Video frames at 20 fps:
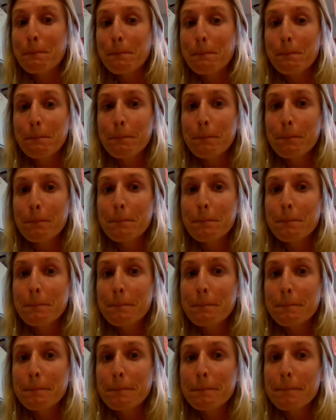
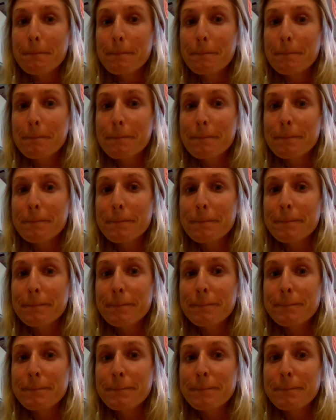(no one is talking)